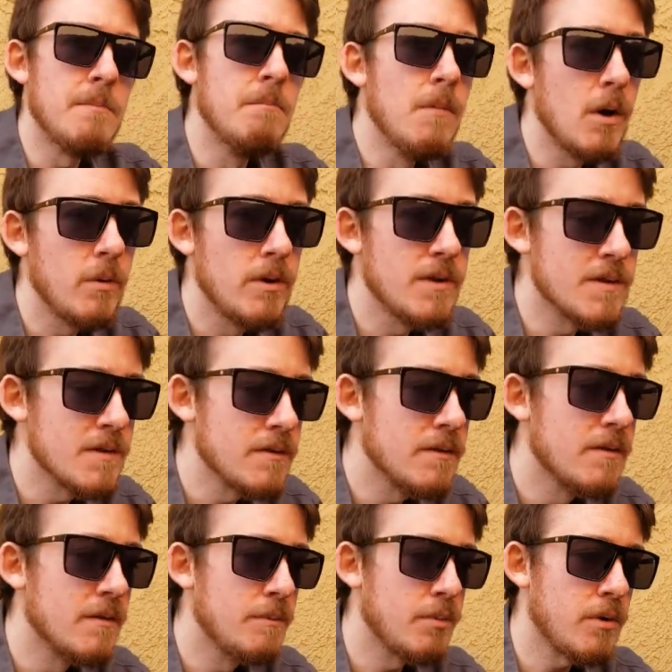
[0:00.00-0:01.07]
monist,
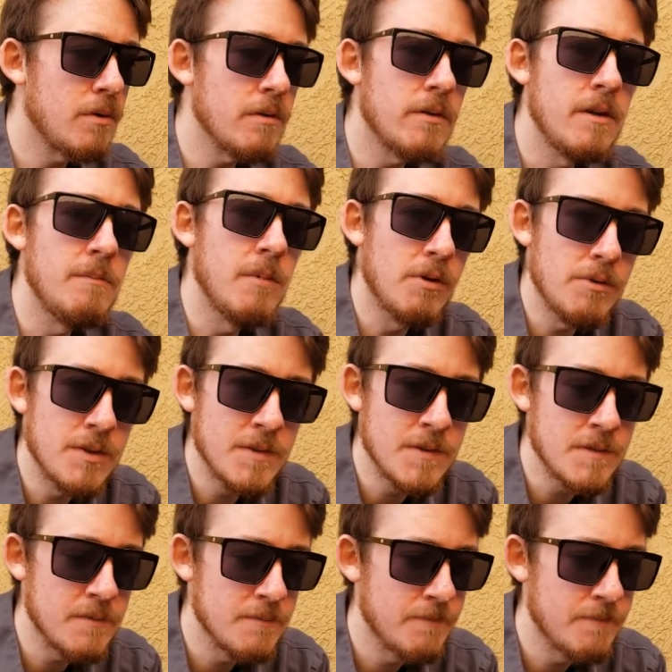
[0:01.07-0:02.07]
purely monist,